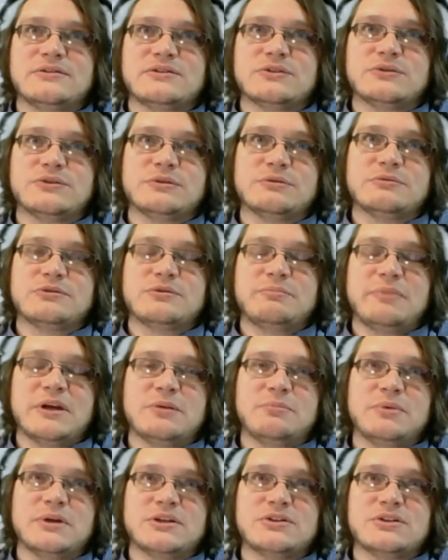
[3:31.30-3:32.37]
to paint
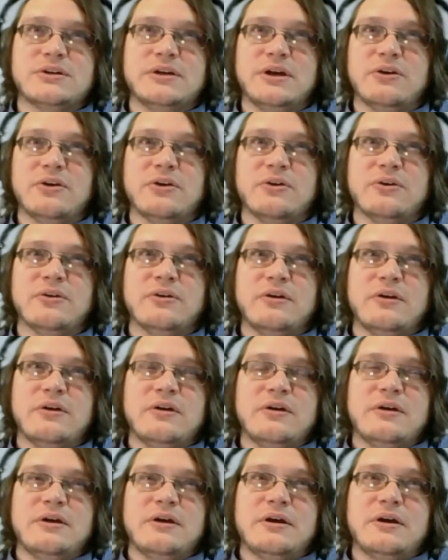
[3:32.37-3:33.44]
a picture here,
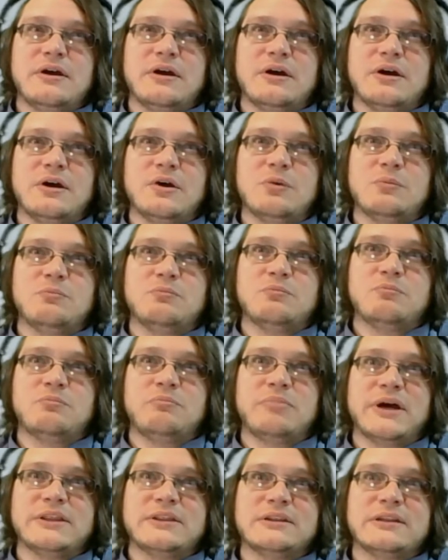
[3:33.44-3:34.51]

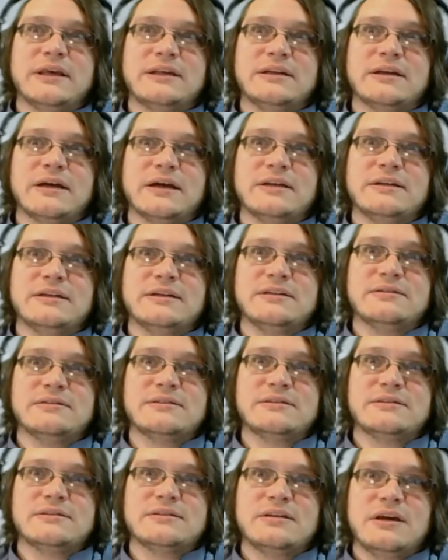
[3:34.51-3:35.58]
by the late
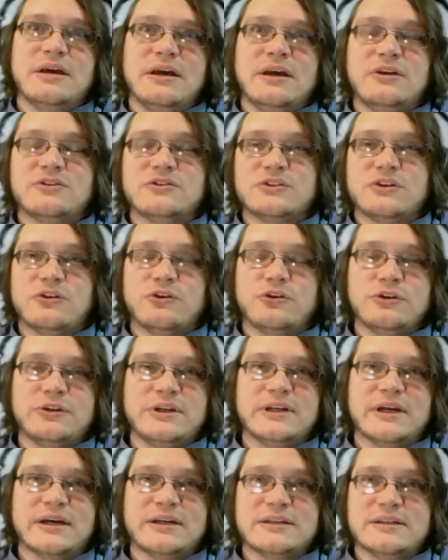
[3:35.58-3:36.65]
90s, the early
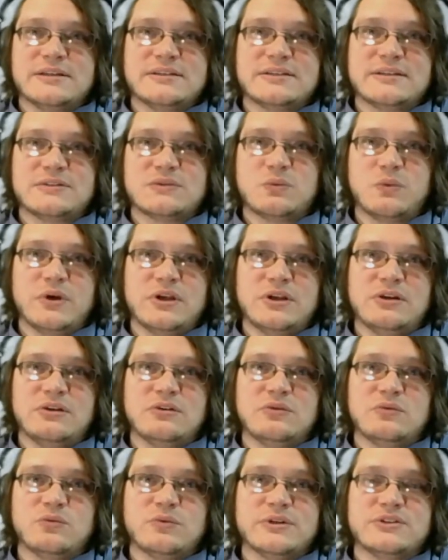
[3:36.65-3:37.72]
90s is
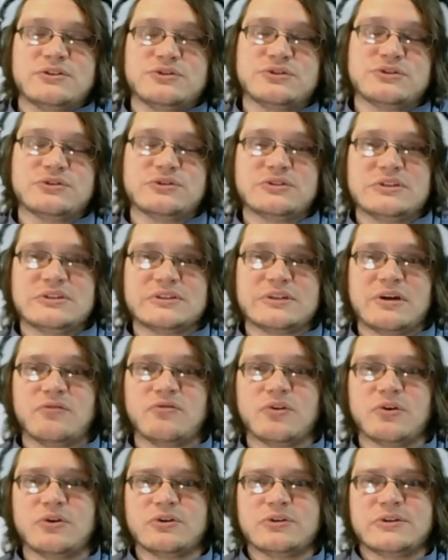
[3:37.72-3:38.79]
when researchers
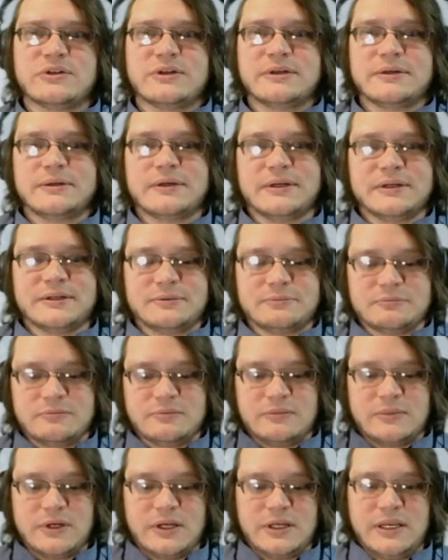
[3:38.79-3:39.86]
discovered
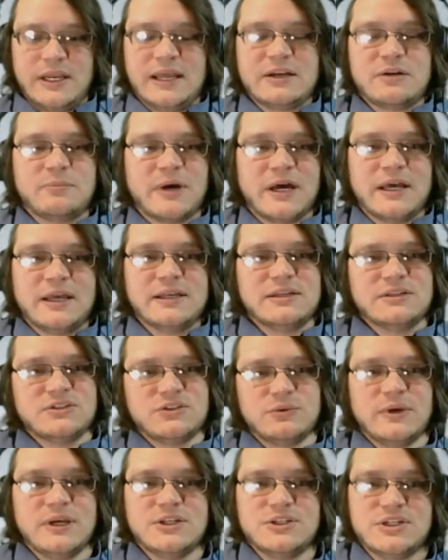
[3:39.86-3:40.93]
anandamide and
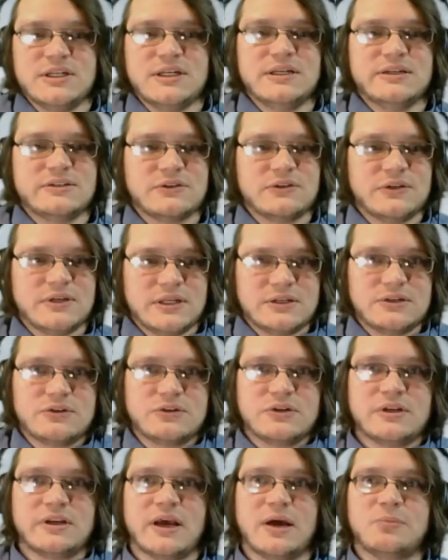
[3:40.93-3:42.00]
2-AG, so the
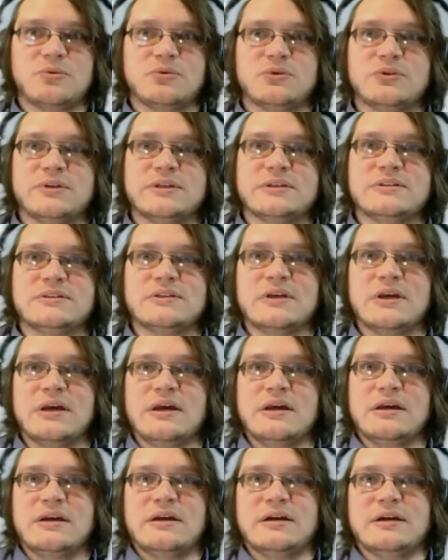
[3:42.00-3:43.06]
endocannabinoids.
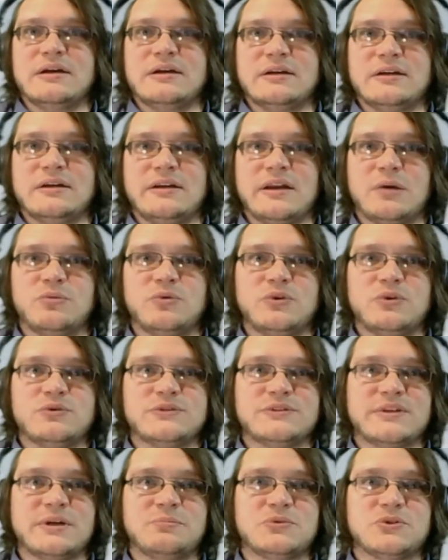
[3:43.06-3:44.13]
Cannabinoid
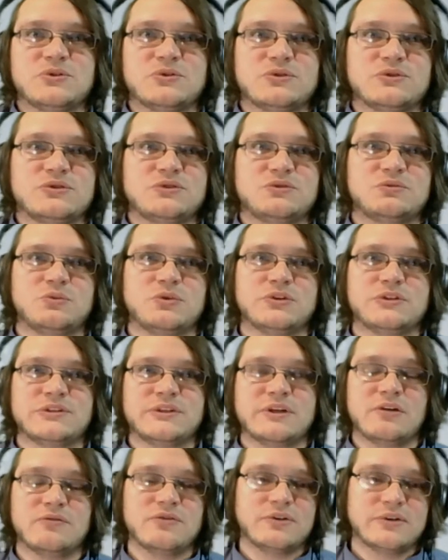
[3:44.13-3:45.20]
receptors were
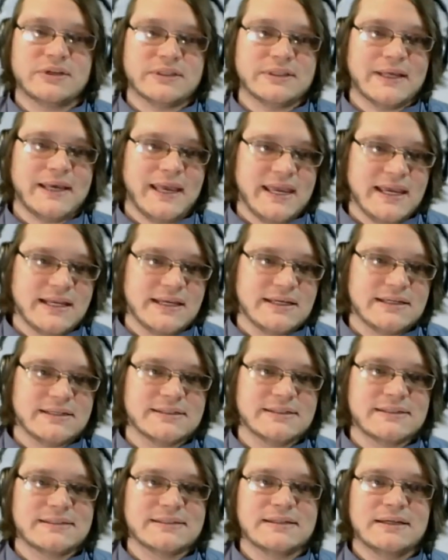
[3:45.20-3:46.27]
discovered in the
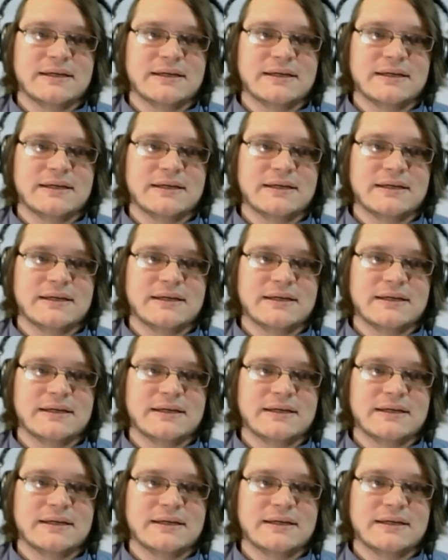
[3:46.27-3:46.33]
80s.